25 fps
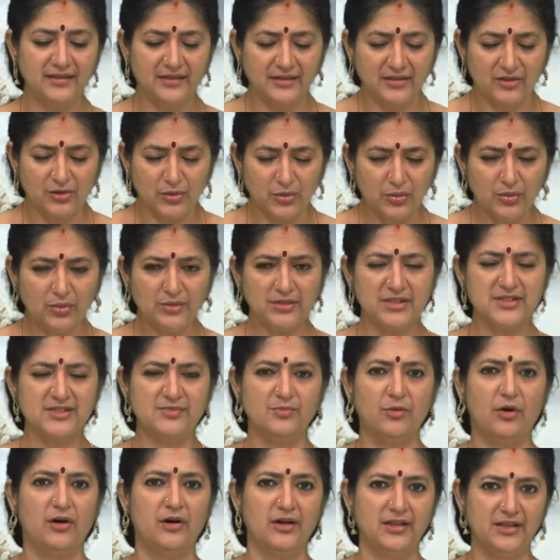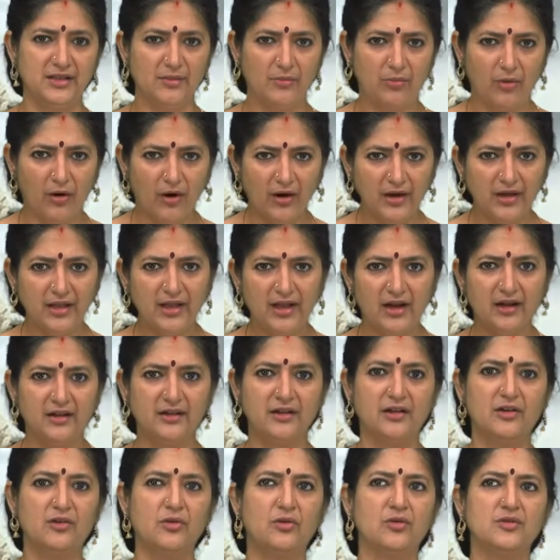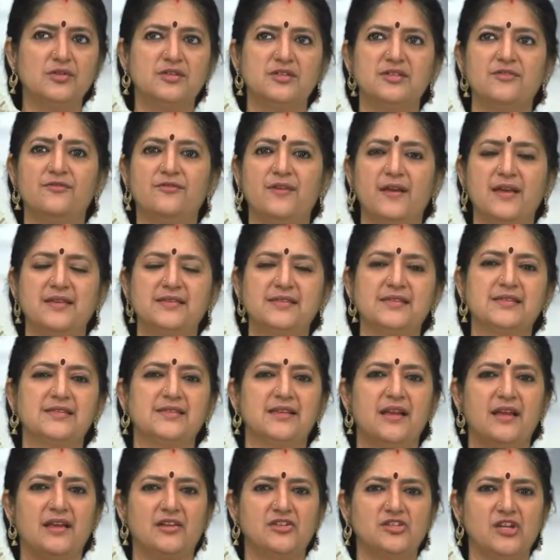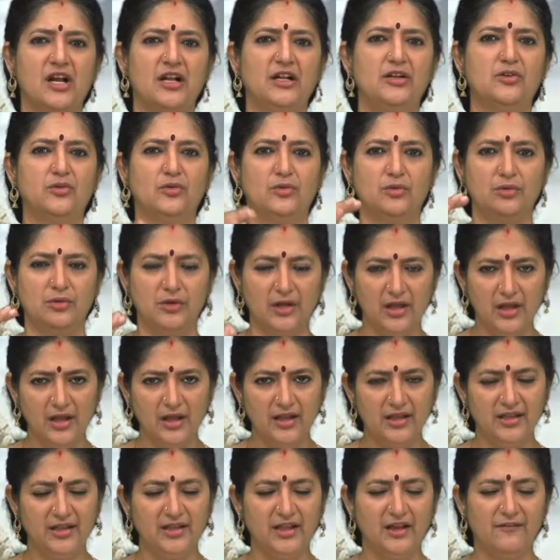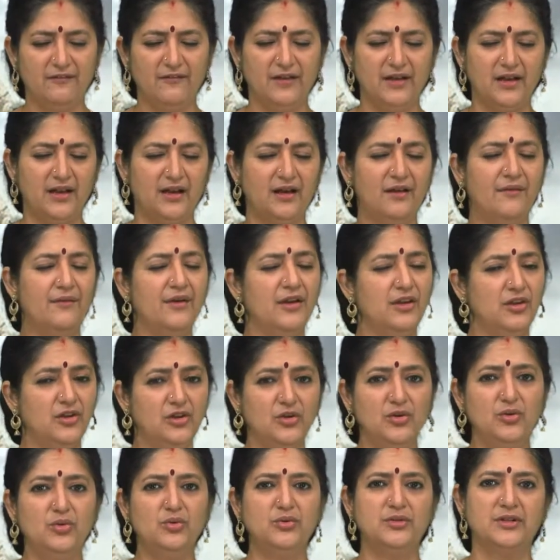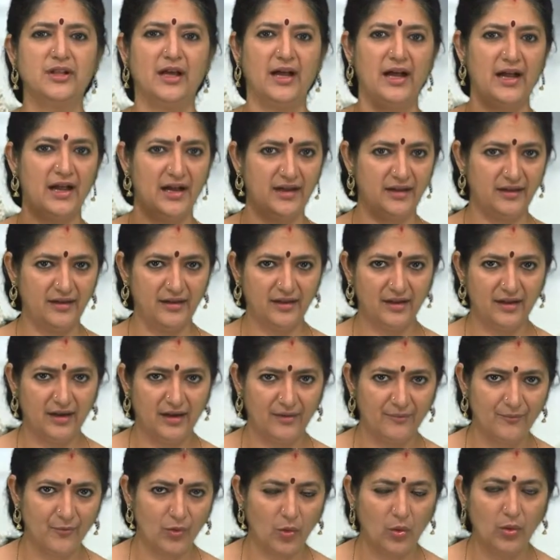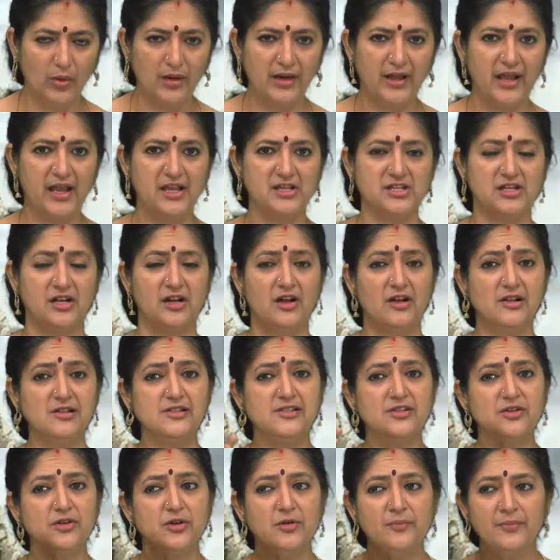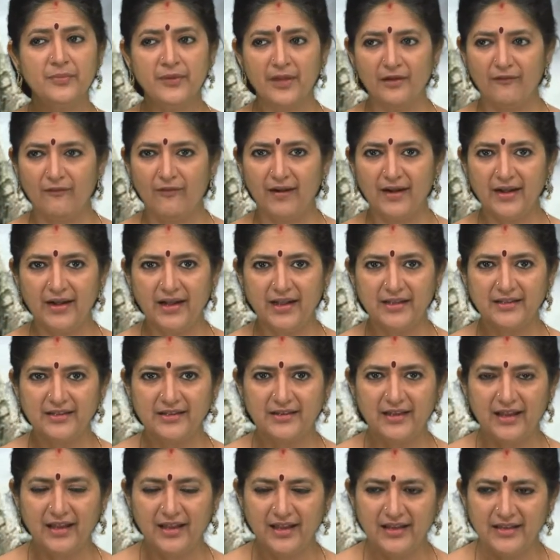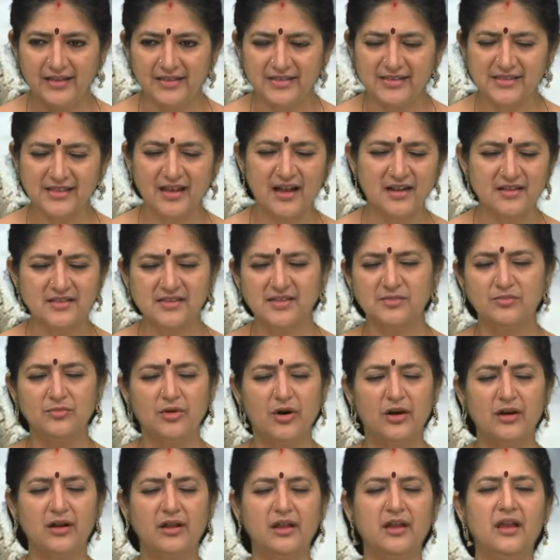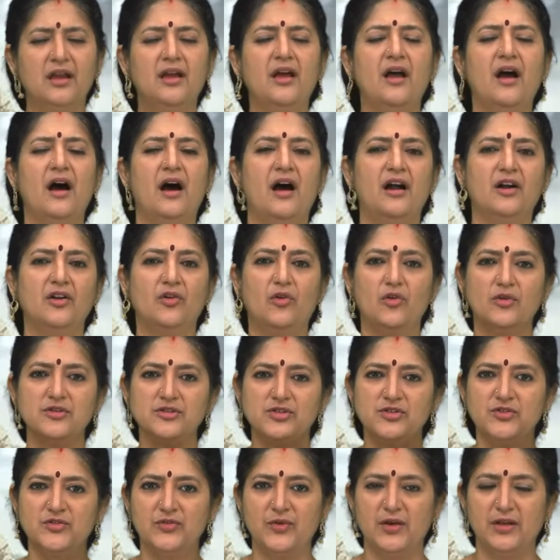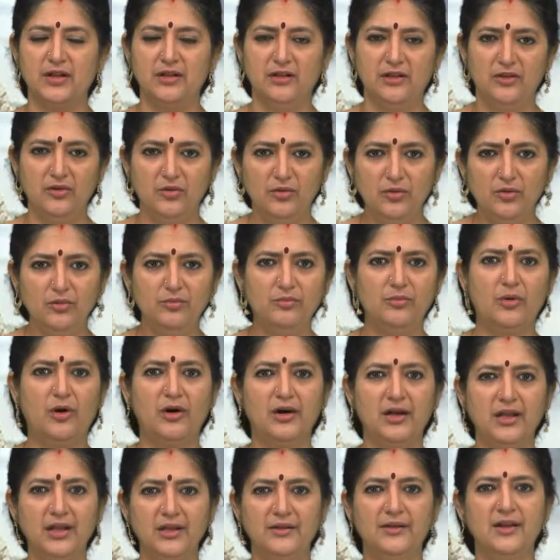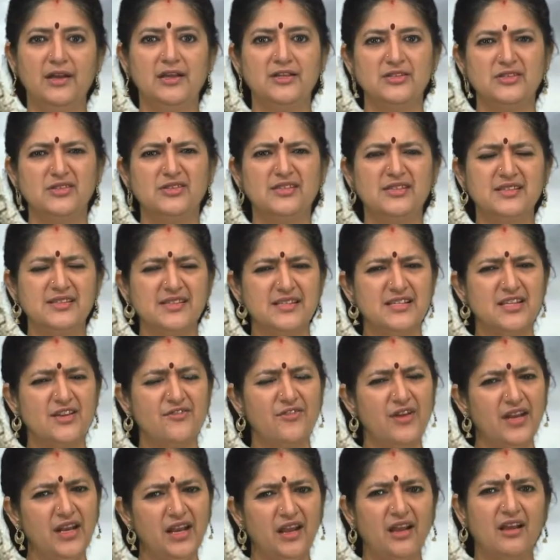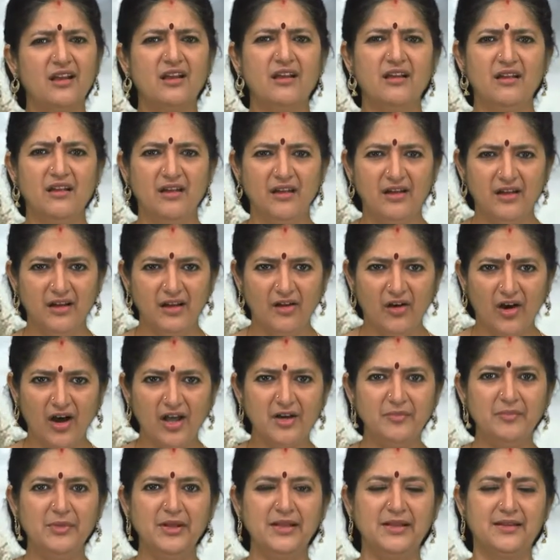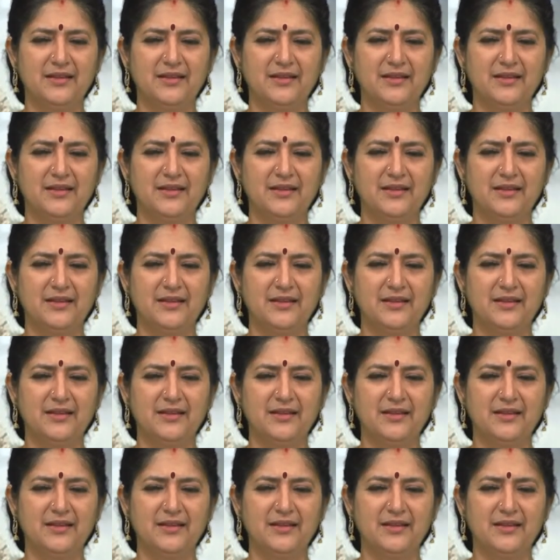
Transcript: through this body, the body undergoes phases like childhood, yavana, youth, and old age, and also one day the Dehi discards the body and goes into a new body. So this is a very normal